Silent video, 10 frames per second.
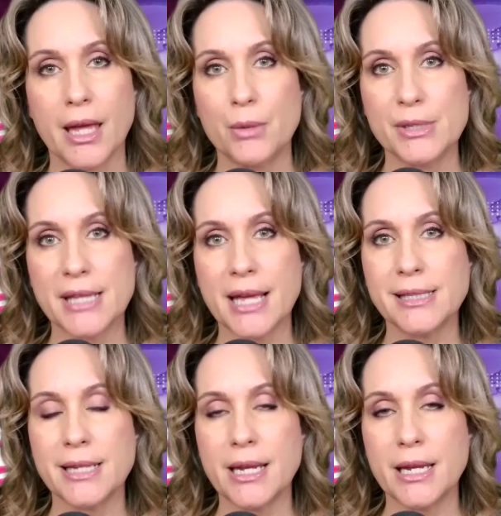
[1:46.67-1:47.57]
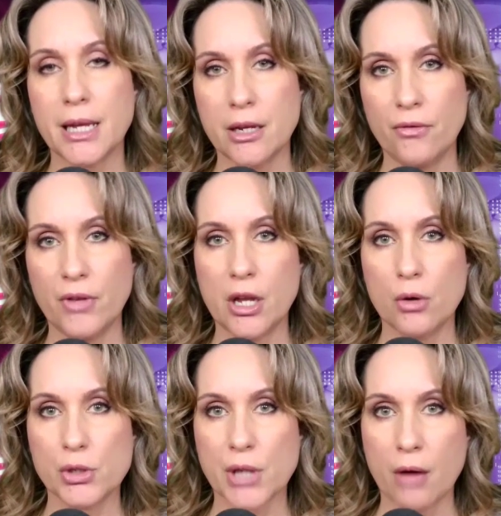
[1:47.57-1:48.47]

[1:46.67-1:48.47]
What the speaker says: He was then seen in videos